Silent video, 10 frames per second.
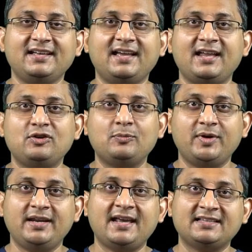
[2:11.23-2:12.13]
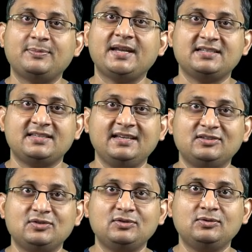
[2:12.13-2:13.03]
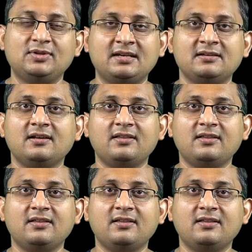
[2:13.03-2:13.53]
and your brain has better things to do than